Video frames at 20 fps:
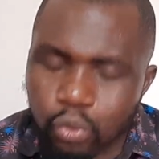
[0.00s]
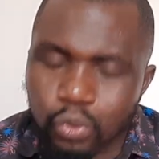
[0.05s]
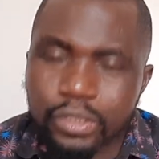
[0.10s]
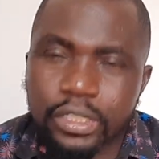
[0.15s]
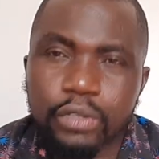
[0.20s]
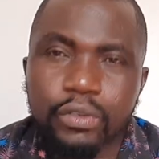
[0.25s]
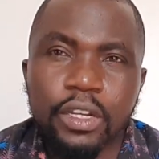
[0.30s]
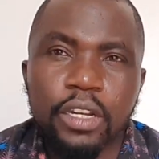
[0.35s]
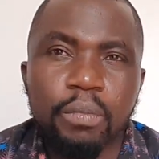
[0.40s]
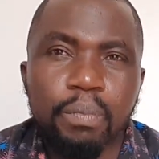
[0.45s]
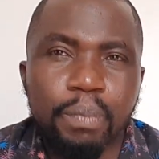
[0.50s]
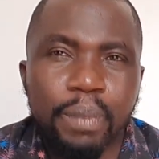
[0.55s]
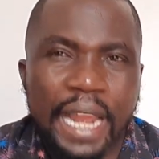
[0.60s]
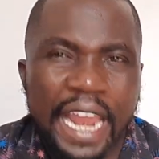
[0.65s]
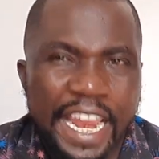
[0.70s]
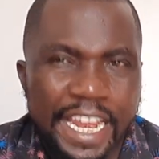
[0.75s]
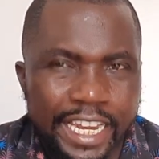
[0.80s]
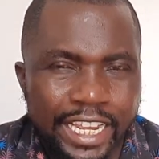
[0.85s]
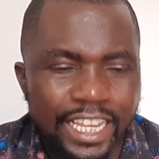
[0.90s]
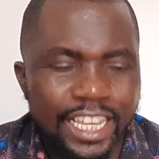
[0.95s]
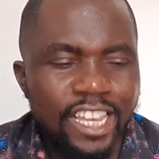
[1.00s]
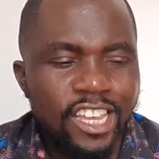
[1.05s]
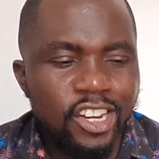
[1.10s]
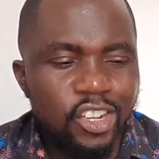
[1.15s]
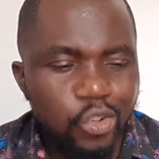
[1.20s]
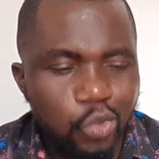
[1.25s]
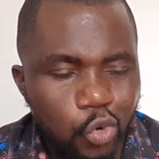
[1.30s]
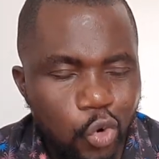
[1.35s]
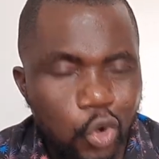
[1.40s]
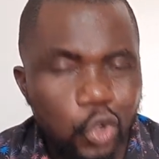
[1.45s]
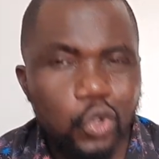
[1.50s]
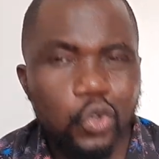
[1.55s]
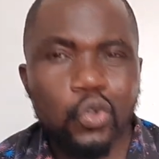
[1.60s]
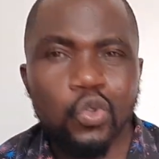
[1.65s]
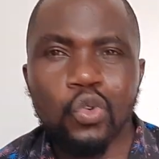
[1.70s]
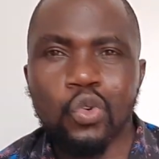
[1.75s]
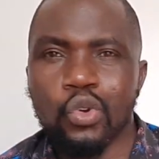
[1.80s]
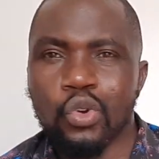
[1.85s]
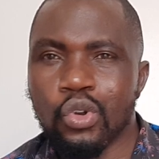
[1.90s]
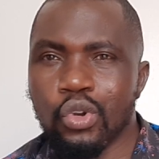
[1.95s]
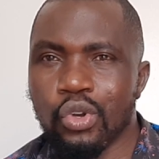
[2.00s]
was actually planning to go to